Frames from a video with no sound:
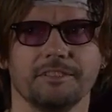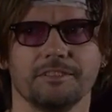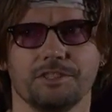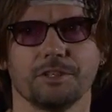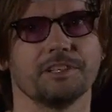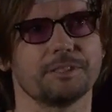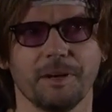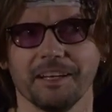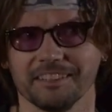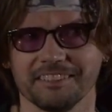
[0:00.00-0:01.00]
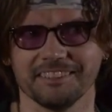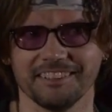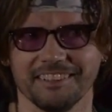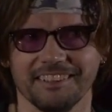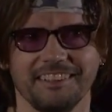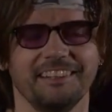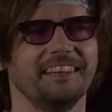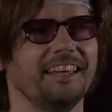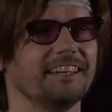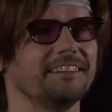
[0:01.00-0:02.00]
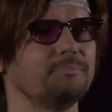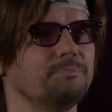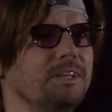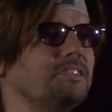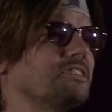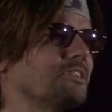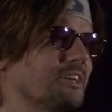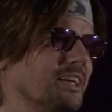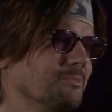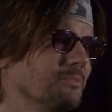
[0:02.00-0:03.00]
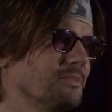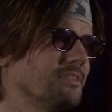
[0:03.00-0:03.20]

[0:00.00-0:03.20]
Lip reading: sugar and spice and peaches and cream.